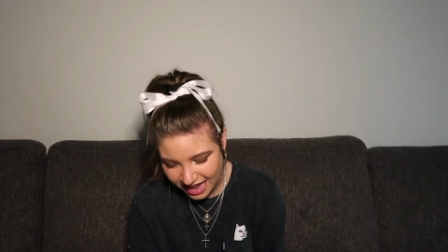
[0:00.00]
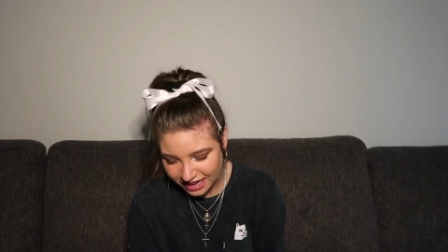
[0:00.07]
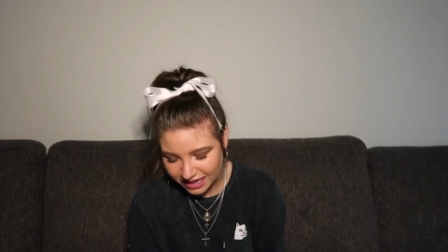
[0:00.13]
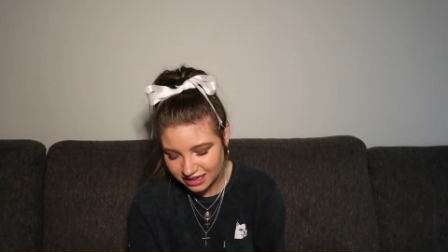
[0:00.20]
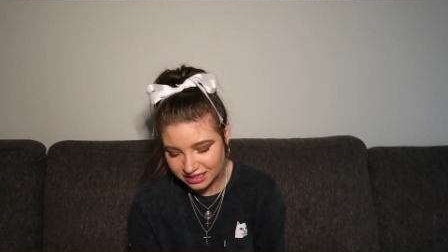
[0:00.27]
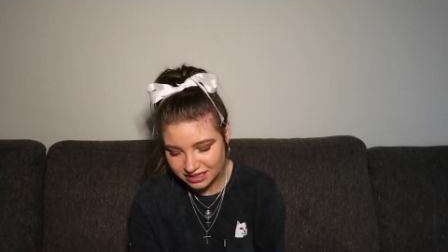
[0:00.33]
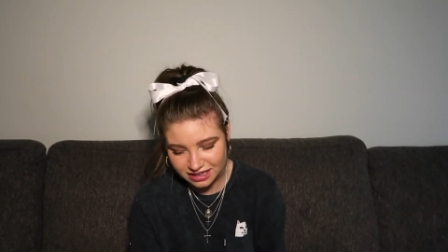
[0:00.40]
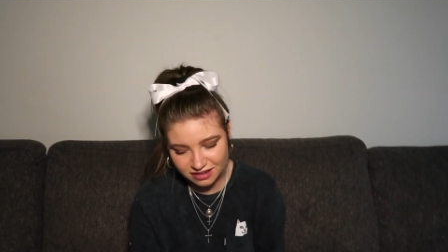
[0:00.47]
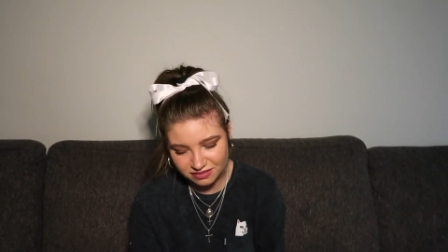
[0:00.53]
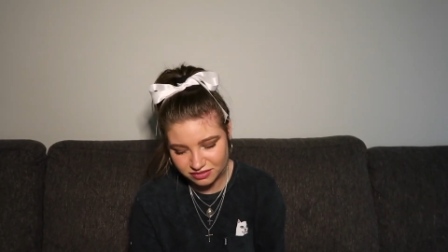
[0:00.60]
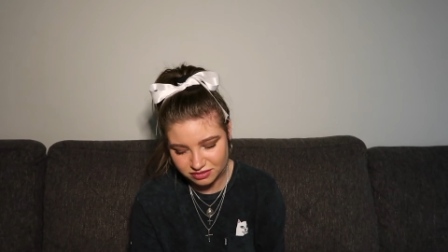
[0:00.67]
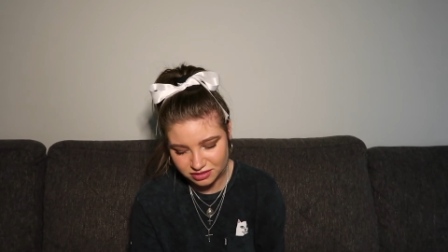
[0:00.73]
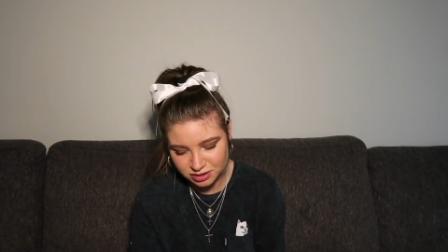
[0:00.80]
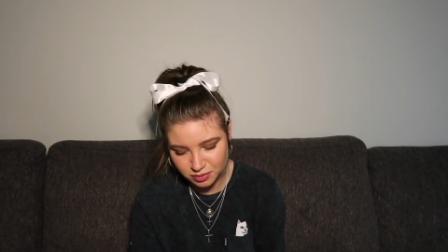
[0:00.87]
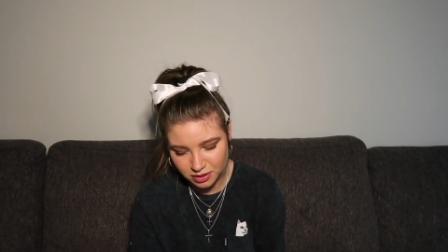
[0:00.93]
And he never
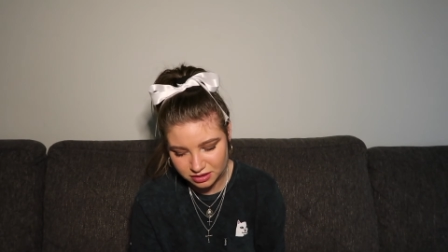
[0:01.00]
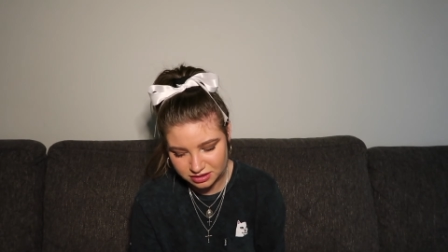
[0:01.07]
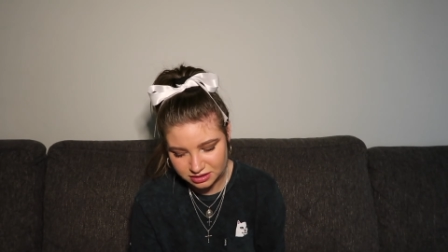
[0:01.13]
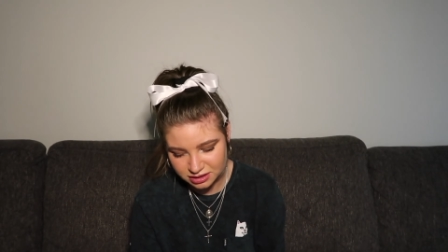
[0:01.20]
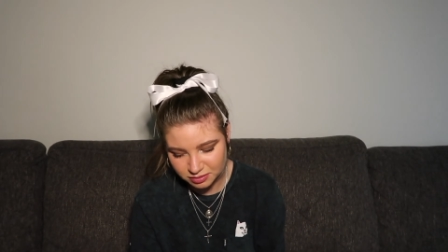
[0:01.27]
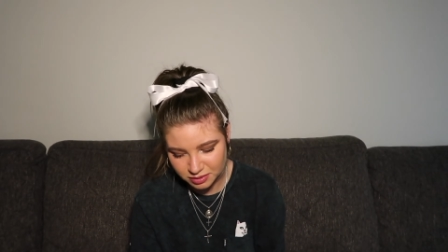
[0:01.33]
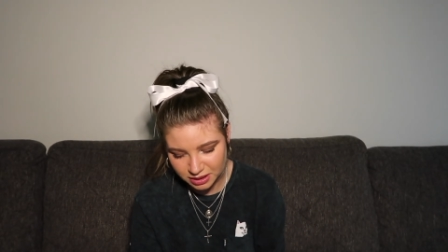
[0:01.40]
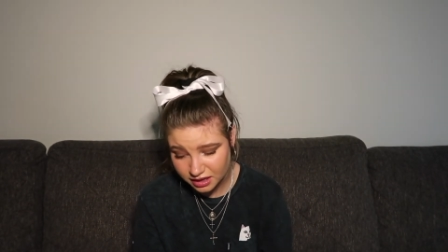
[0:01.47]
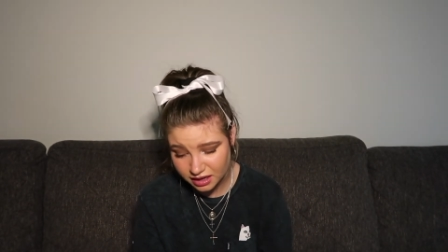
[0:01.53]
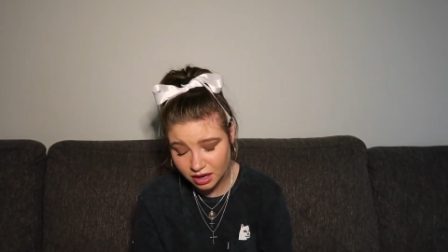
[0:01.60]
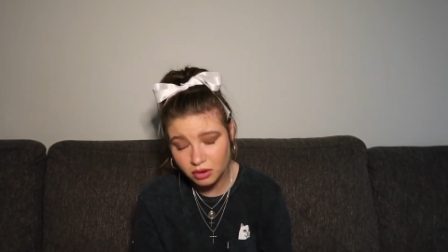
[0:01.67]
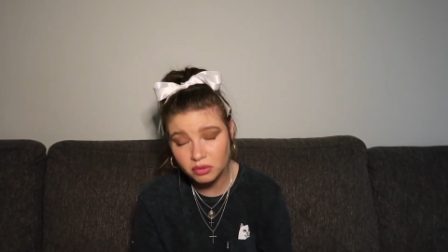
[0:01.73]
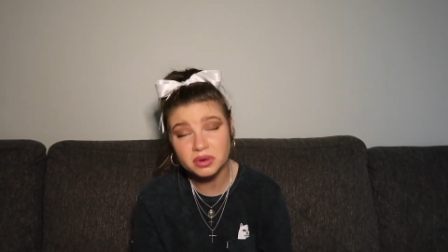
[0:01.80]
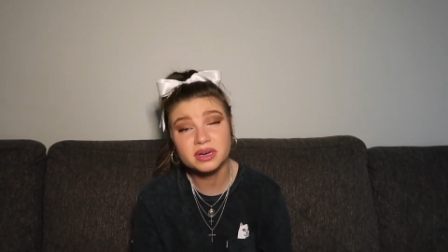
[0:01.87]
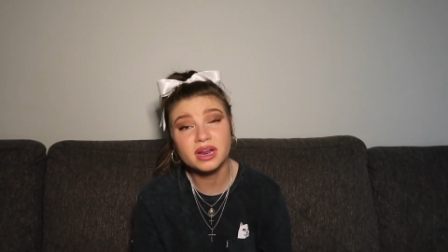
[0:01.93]
responded to me.
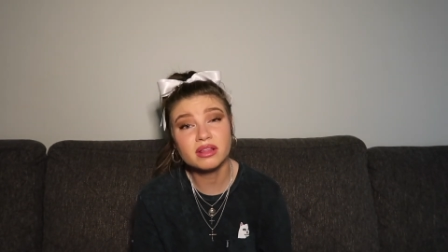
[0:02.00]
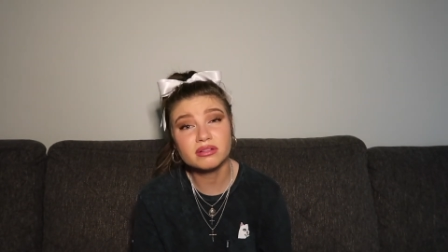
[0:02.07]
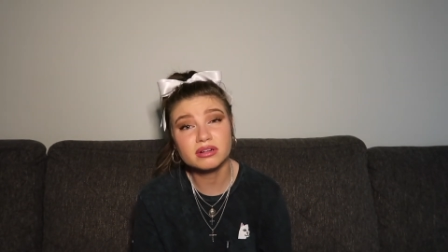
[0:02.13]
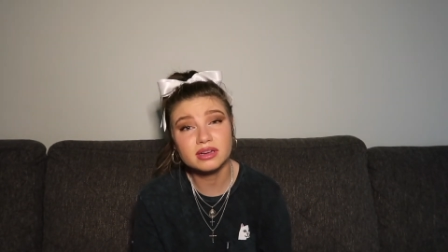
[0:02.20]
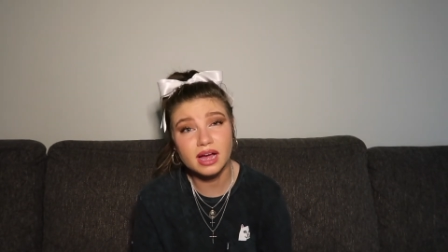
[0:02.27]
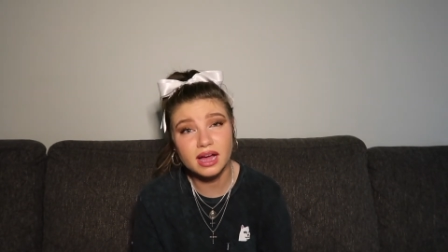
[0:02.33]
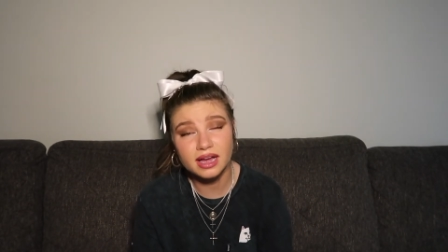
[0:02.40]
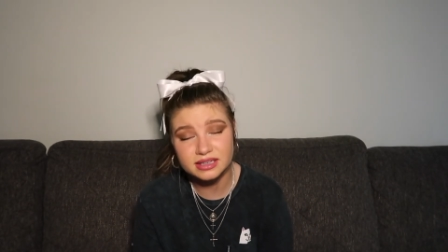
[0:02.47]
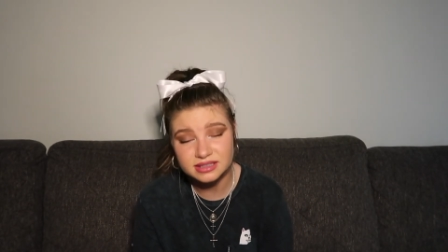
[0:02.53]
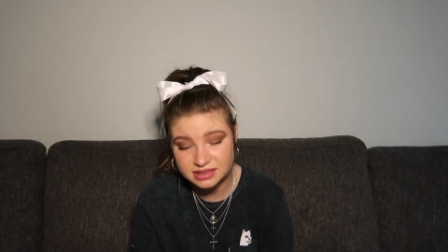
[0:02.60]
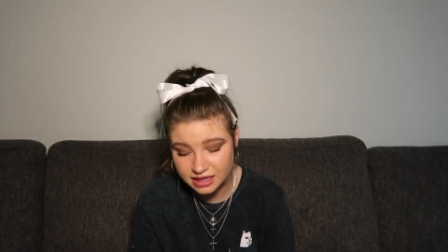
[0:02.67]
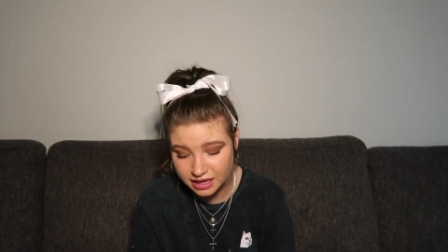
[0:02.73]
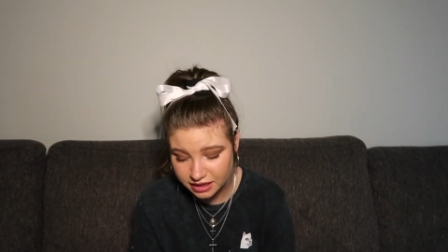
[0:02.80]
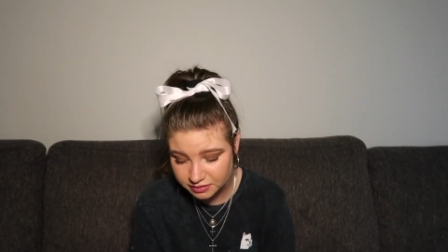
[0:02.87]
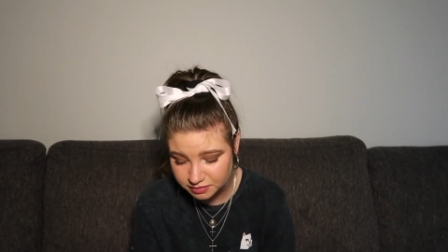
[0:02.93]
Oh, another guy
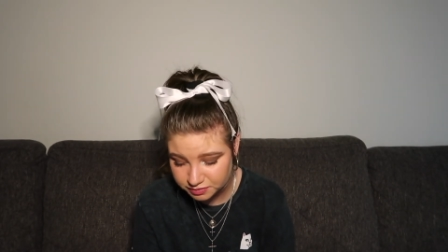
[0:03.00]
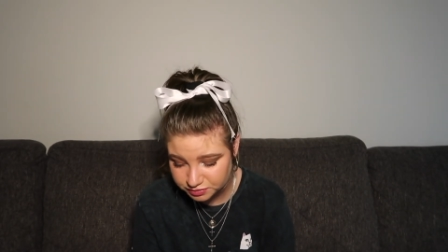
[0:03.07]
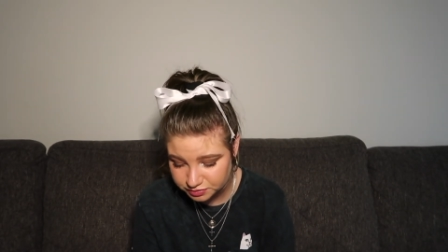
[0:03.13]
said,